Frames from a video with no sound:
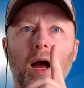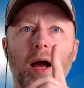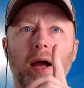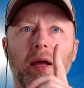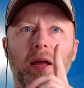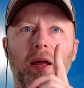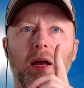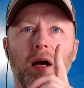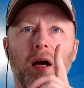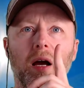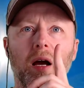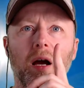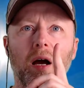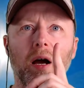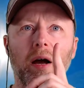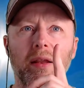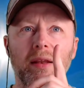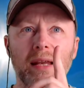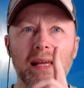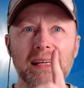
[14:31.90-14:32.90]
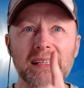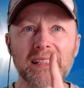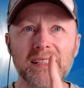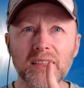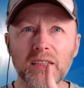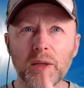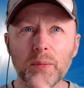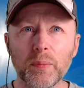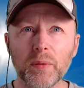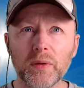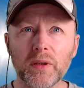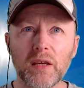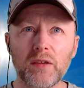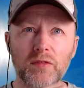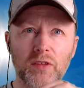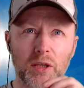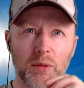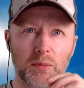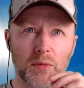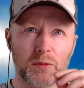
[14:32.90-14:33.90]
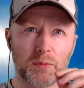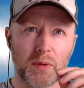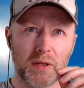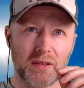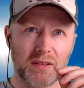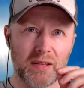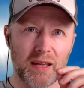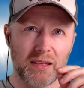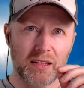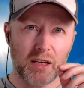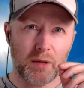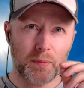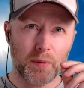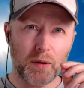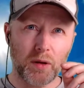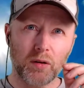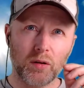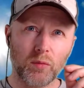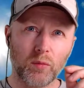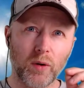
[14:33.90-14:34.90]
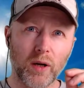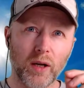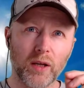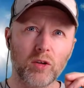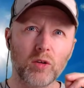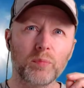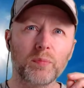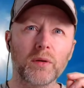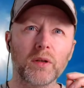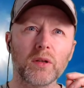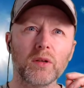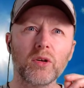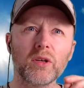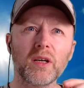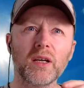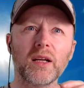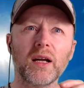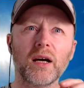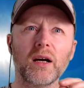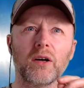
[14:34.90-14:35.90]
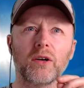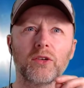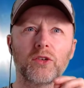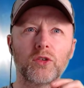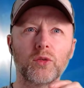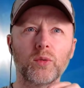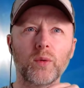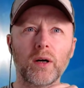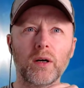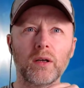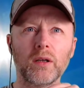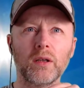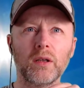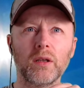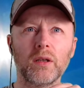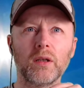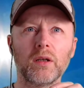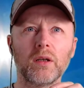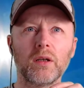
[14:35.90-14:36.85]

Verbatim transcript: I initially believed he was pretending to be her and Wacko, but looking at her Twitter,